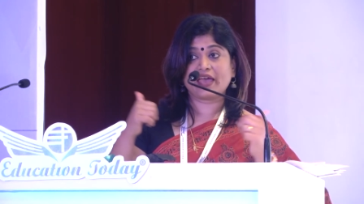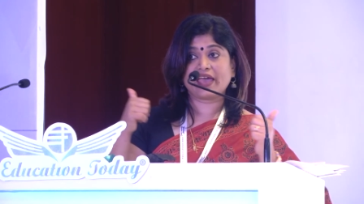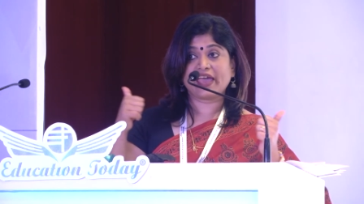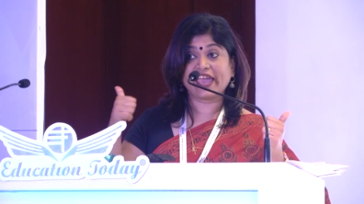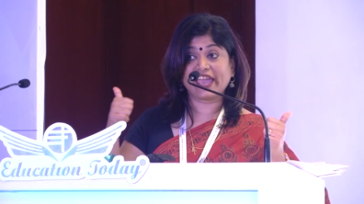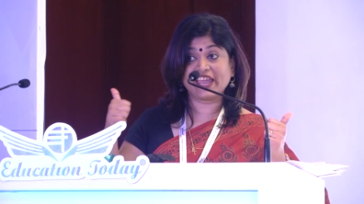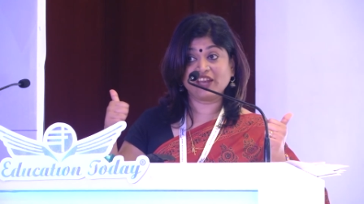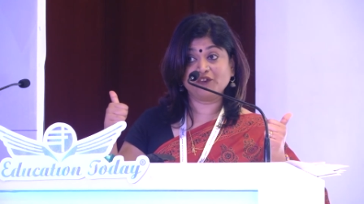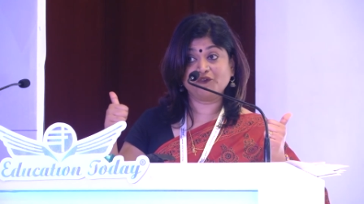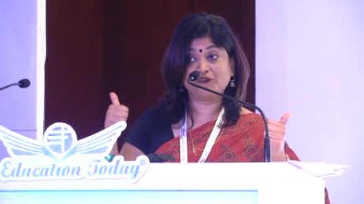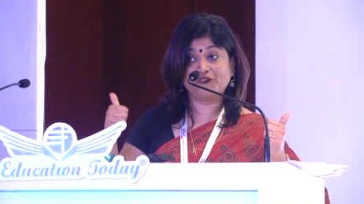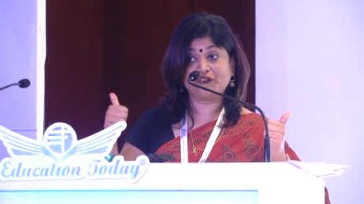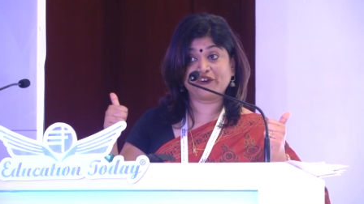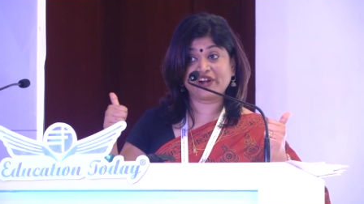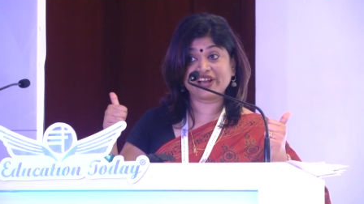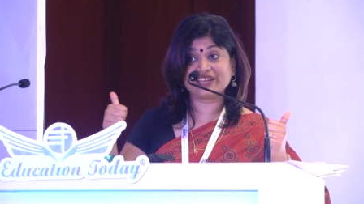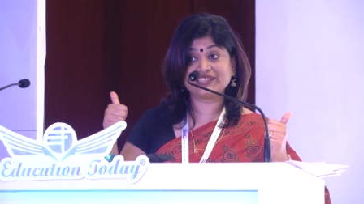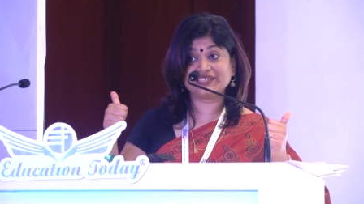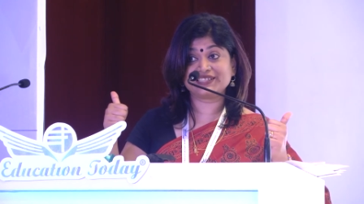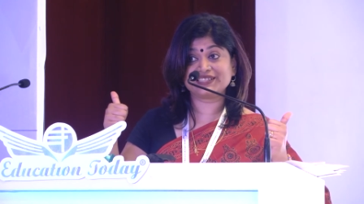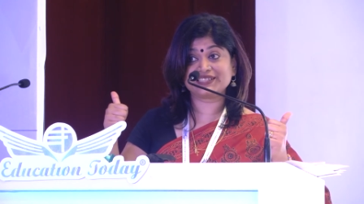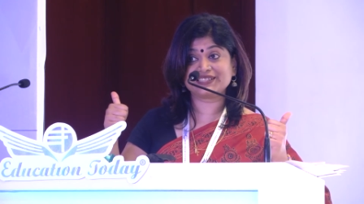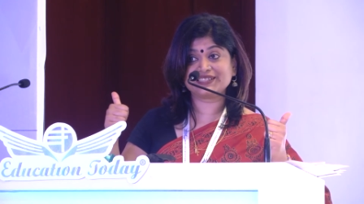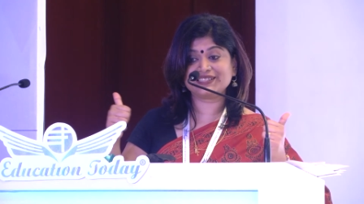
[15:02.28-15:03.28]

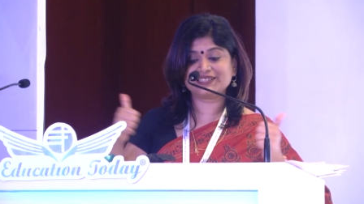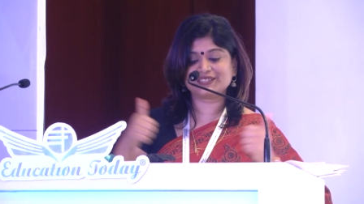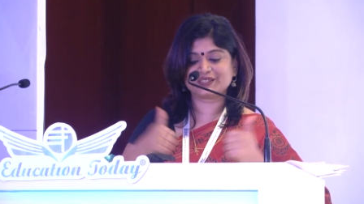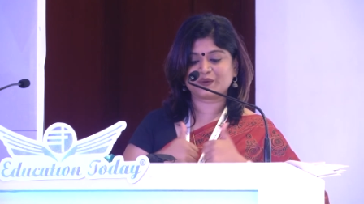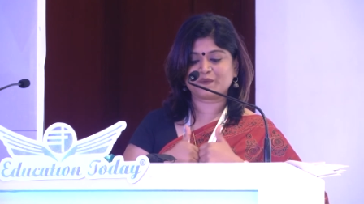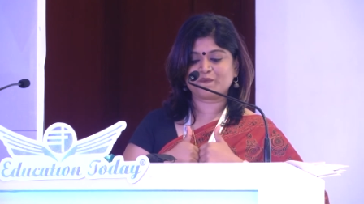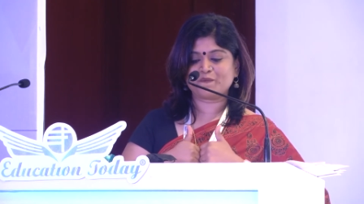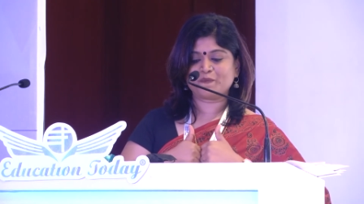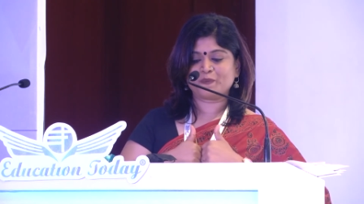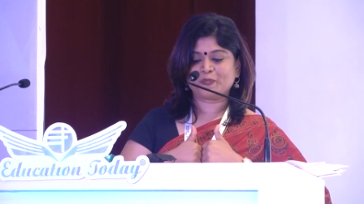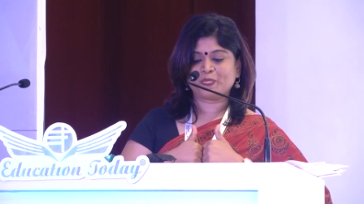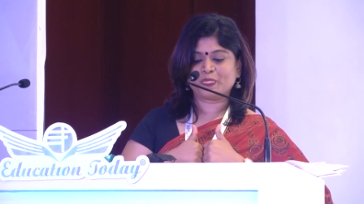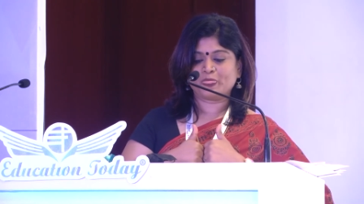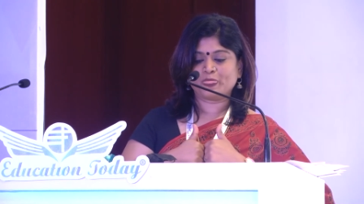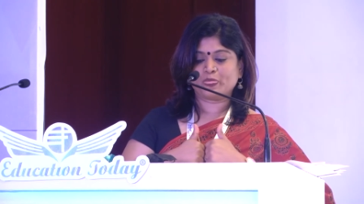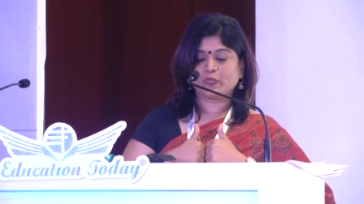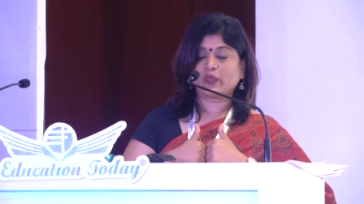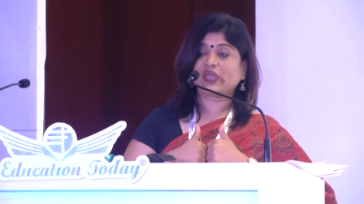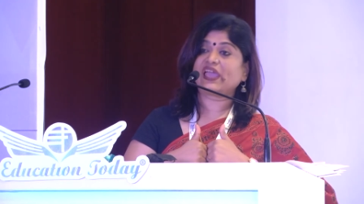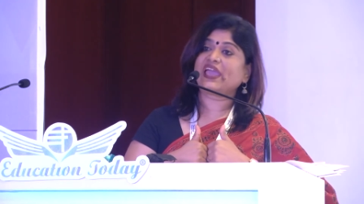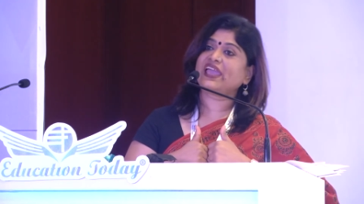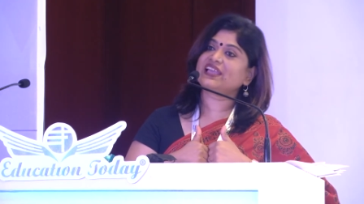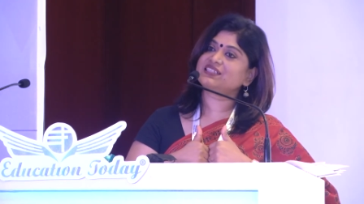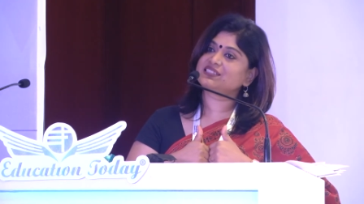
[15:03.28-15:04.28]
inferences,
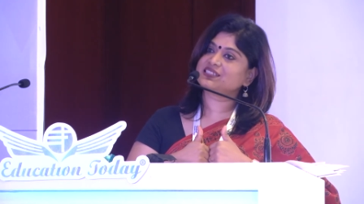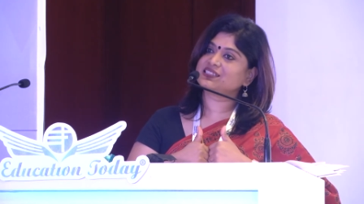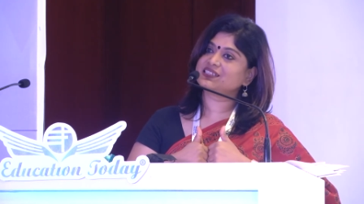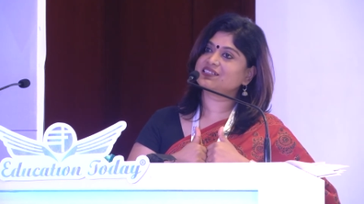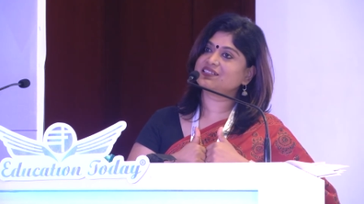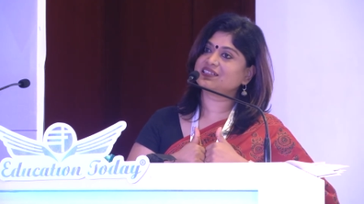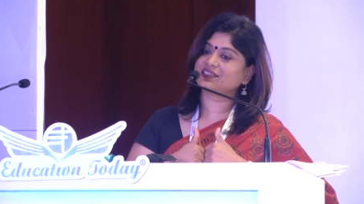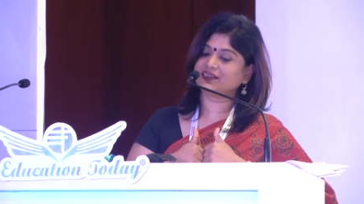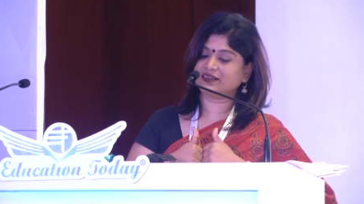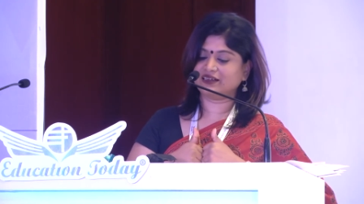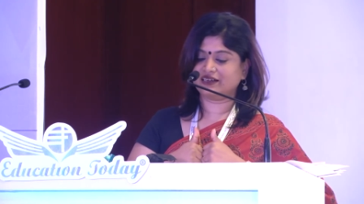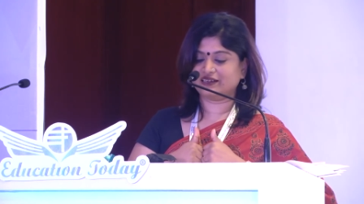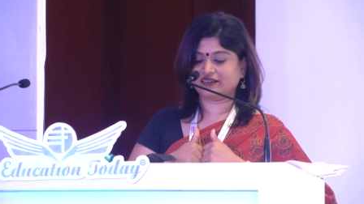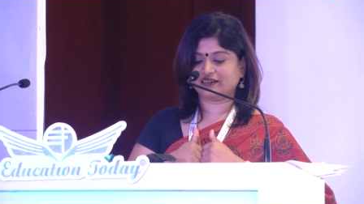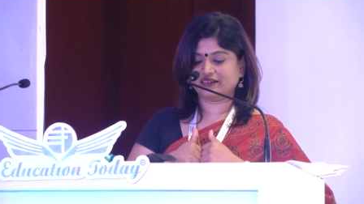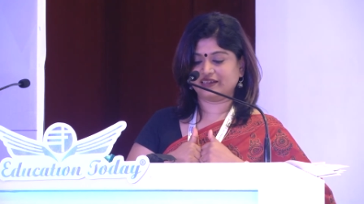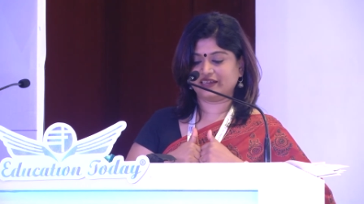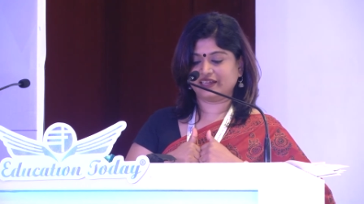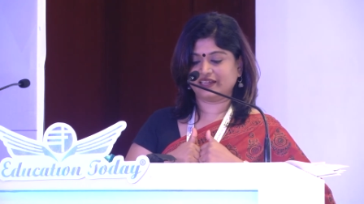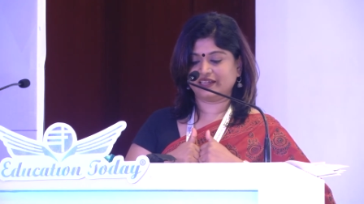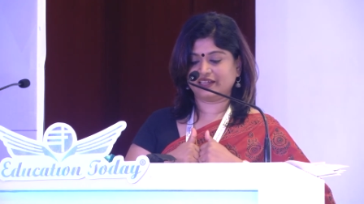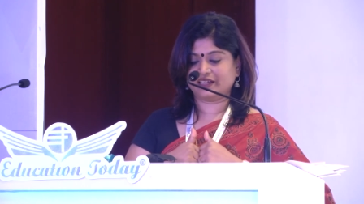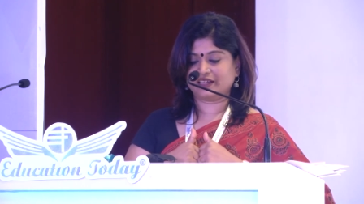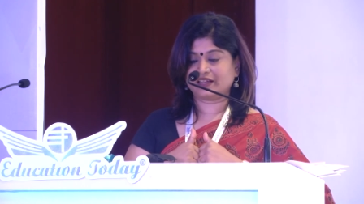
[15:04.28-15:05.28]
extended
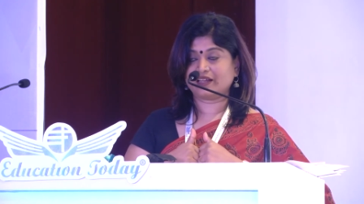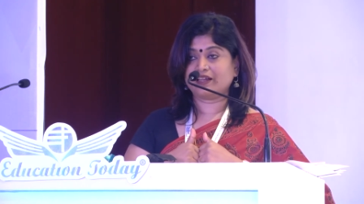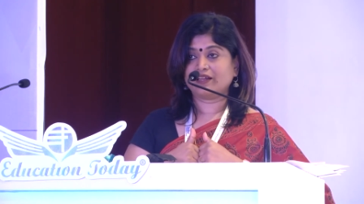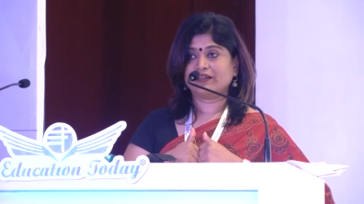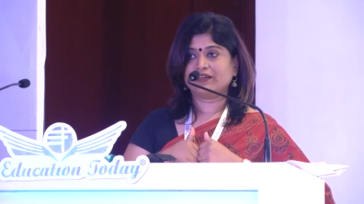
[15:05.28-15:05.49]
learning,